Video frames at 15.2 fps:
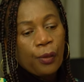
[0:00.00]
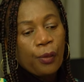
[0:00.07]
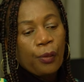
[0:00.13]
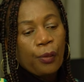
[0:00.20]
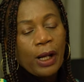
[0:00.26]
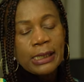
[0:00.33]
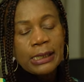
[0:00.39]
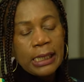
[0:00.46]

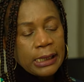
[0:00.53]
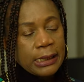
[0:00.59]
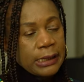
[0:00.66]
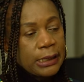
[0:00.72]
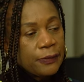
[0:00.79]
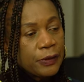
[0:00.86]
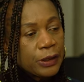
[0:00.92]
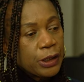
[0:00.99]
what
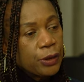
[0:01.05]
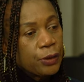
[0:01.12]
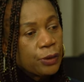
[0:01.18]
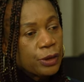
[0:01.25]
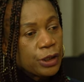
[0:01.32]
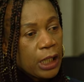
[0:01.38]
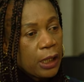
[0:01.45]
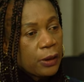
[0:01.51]
activity
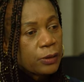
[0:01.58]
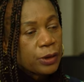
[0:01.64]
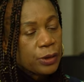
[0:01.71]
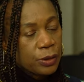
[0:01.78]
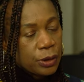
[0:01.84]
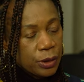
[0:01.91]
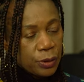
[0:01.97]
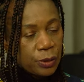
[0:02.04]
your child
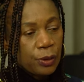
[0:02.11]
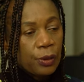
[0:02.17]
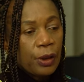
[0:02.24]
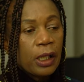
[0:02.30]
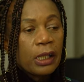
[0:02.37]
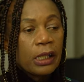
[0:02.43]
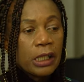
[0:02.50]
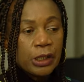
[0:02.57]
should do.
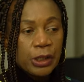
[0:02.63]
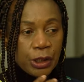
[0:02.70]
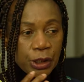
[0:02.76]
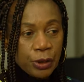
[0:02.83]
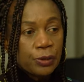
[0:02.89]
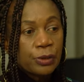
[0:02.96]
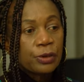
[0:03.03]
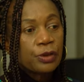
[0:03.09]
They
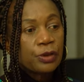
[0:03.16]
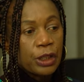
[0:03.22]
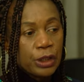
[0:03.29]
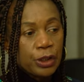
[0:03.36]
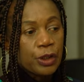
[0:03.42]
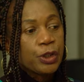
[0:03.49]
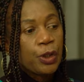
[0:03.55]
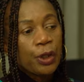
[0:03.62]
should
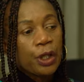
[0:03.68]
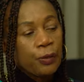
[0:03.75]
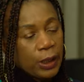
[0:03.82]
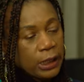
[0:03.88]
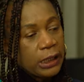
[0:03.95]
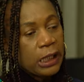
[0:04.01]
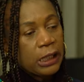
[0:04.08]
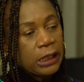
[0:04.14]
enjoy
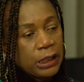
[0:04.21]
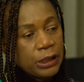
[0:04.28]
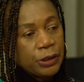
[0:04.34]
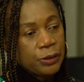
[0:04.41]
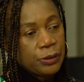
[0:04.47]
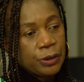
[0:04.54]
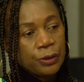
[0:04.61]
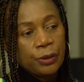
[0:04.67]
what they
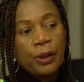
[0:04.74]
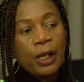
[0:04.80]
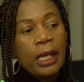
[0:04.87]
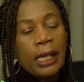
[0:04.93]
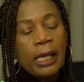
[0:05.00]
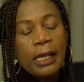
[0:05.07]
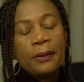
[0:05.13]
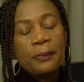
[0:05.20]
need to do
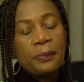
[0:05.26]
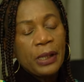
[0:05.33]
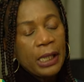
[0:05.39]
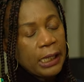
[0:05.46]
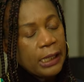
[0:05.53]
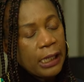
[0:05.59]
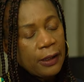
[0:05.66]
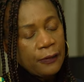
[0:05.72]
and
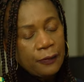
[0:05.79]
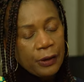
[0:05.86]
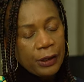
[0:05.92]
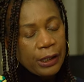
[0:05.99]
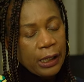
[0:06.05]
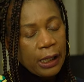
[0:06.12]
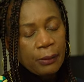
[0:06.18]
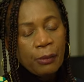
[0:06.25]
be there for
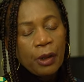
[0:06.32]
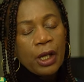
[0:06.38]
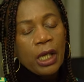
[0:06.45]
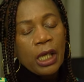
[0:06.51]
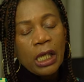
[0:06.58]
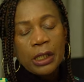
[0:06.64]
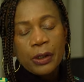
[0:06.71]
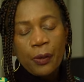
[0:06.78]
them.
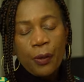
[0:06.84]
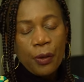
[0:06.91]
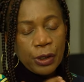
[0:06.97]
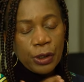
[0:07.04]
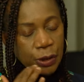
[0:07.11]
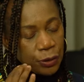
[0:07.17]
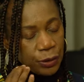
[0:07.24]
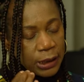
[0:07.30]
And
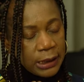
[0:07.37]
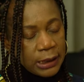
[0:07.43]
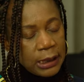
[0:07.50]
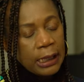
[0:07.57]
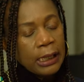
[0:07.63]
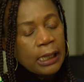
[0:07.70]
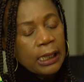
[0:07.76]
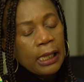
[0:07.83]
also
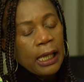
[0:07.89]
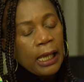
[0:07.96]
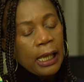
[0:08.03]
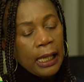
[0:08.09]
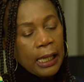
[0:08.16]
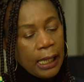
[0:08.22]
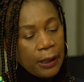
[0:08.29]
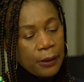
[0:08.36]
seek
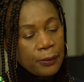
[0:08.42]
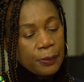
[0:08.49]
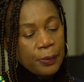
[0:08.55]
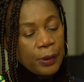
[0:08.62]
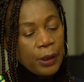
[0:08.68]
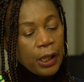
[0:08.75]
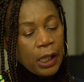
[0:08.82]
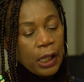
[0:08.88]
help.
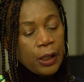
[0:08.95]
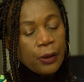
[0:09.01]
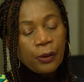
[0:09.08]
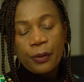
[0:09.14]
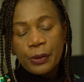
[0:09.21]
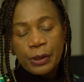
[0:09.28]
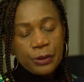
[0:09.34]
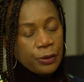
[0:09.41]
You
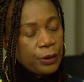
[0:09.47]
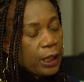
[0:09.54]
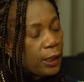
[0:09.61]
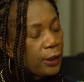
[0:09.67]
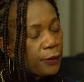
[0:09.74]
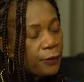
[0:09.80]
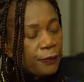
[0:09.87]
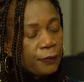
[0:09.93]
know, we do
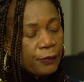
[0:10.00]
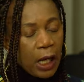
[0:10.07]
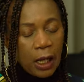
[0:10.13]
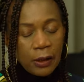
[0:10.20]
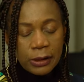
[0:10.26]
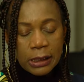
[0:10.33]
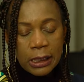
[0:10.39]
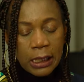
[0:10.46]
have
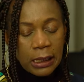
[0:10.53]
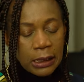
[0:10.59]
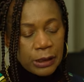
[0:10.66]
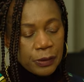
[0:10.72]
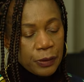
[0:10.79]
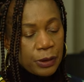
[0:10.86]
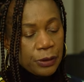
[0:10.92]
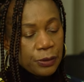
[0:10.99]

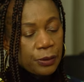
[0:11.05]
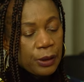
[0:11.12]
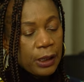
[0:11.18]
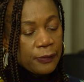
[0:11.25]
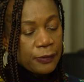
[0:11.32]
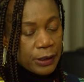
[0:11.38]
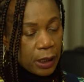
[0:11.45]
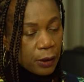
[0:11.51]
counselors, we do
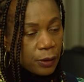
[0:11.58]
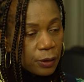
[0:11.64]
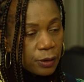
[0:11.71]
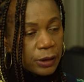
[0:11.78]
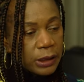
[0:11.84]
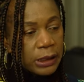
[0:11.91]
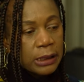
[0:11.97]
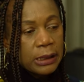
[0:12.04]
have
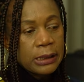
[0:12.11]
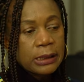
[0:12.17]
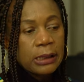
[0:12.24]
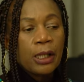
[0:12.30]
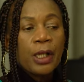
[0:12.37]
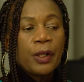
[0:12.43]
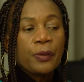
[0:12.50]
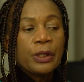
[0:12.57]
psychologists,
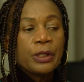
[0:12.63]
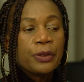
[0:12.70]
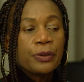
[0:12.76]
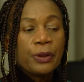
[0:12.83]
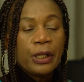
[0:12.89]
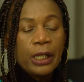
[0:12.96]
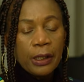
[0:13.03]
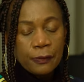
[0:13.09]
we
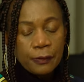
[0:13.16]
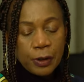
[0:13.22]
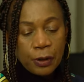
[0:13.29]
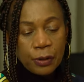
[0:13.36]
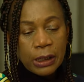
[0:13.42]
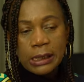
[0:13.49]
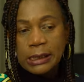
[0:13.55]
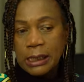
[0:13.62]
do have
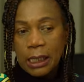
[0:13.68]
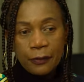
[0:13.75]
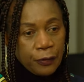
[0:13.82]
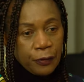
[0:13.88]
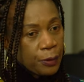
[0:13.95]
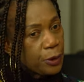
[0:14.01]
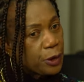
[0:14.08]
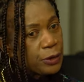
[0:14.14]
doctors. Start
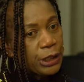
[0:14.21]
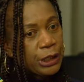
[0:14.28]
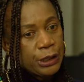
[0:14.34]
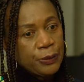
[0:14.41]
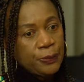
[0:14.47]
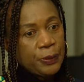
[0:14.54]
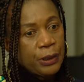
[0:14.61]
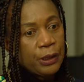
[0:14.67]
from your
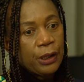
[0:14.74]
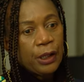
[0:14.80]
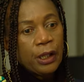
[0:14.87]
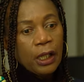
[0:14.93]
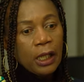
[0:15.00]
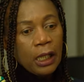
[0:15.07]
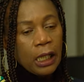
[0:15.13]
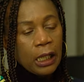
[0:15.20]
GP
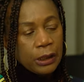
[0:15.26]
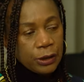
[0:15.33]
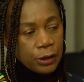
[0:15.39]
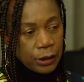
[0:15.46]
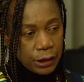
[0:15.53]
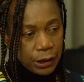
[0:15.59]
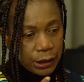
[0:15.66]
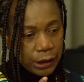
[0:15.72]

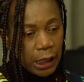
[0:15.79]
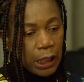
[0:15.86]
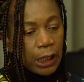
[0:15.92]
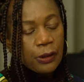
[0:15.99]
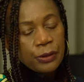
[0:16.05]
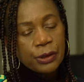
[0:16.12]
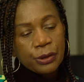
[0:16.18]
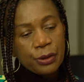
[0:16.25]
and tell
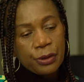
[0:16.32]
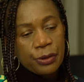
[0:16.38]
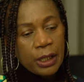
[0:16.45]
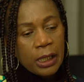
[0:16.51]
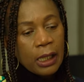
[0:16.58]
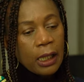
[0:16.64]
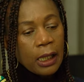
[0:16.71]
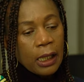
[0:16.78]
your
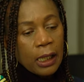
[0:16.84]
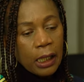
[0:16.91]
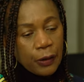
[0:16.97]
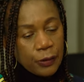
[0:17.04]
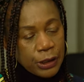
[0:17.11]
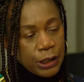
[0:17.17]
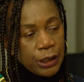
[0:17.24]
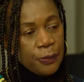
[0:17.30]
story.
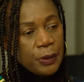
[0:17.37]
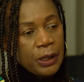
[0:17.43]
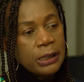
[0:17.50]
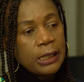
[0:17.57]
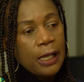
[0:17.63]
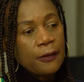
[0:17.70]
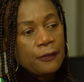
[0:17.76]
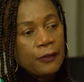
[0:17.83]
Your
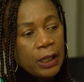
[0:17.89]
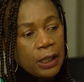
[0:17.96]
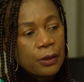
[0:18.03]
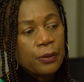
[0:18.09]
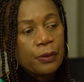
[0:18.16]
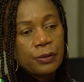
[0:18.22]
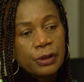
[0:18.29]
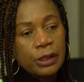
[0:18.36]
GPs are very
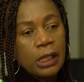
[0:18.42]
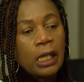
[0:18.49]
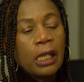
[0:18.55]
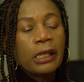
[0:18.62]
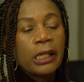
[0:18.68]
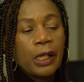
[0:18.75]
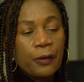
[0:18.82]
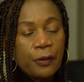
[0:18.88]
good.
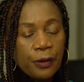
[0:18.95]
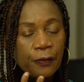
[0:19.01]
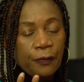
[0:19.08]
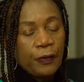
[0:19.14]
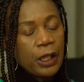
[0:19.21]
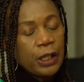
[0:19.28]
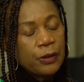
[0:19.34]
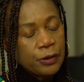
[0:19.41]
They will
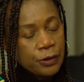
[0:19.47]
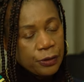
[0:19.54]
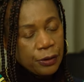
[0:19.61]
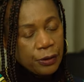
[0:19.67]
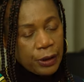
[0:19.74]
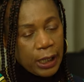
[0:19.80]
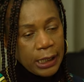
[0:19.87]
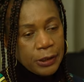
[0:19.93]
refer you to
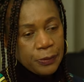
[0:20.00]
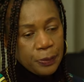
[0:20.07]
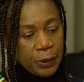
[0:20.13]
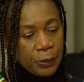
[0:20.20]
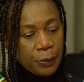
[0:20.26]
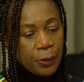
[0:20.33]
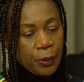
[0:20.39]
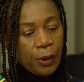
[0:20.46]
the right
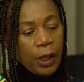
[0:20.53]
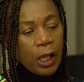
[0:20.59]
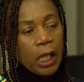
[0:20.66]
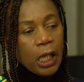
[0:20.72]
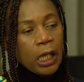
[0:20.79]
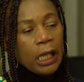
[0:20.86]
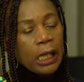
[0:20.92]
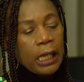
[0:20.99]
people.
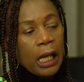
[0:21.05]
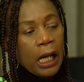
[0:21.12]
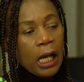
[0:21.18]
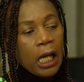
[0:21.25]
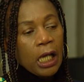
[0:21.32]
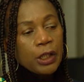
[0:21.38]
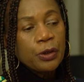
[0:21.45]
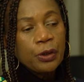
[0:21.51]
Yeah.
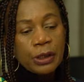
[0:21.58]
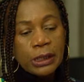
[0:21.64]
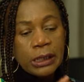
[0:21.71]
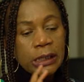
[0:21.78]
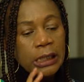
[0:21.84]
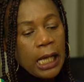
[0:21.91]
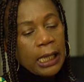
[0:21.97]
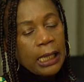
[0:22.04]
Don't
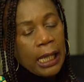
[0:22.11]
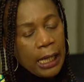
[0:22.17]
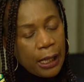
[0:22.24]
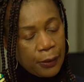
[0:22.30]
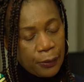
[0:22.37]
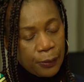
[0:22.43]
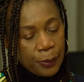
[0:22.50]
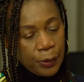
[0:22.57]
shun
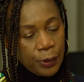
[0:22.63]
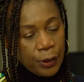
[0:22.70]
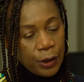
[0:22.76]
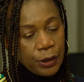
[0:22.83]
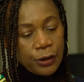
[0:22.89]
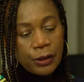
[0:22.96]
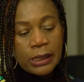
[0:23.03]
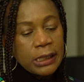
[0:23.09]
help.
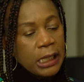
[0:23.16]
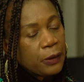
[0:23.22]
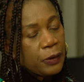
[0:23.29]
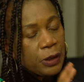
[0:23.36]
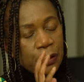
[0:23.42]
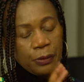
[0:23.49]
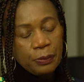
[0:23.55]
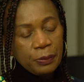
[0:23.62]
Don't say
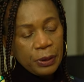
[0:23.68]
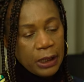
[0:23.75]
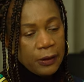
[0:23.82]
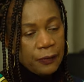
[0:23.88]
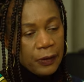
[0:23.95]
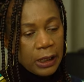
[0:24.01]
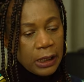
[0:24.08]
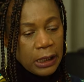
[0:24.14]
we don't
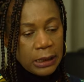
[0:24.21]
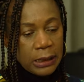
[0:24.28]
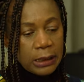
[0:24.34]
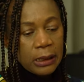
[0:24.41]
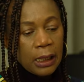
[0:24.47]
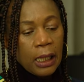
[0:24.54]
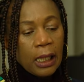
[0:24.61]
believe in this.